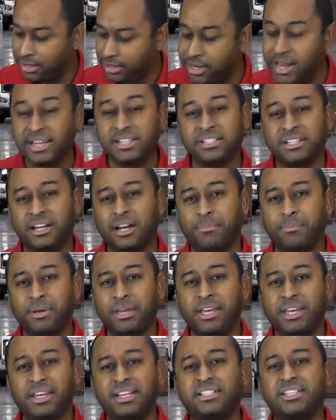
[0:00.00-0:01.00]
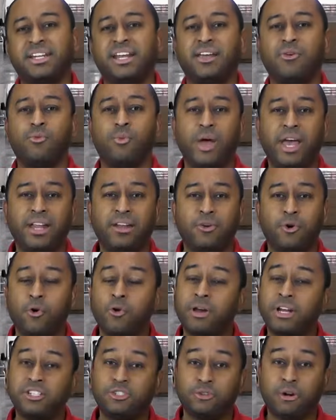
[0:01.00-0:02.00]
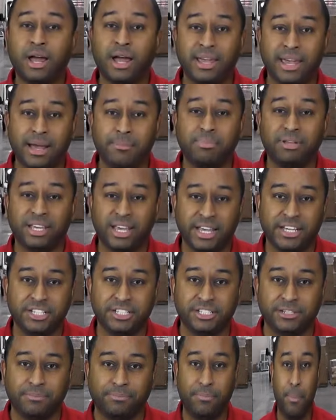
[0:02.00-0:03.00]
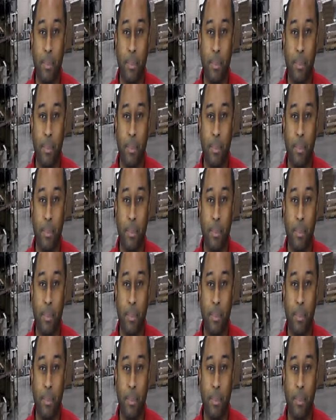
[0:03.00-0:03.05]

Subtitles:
Next up, is it a wet or a dry application?